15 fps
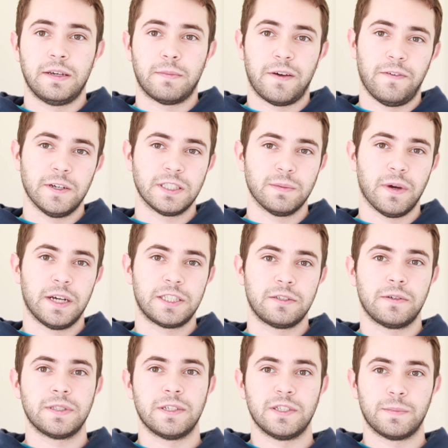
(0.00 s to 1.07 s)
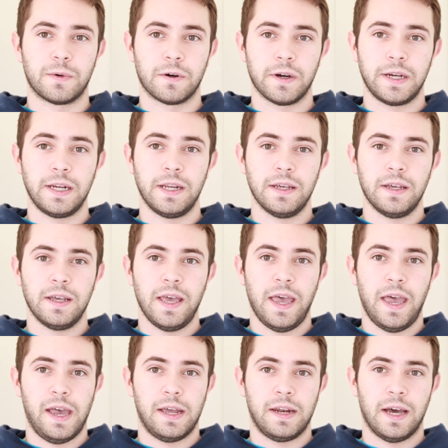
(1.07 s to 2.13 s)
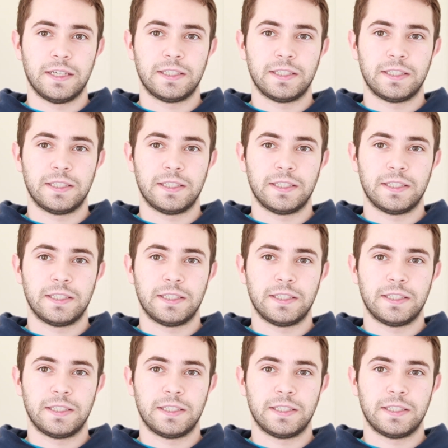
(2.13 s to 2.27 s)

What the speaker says: My first impression was it was boring, and I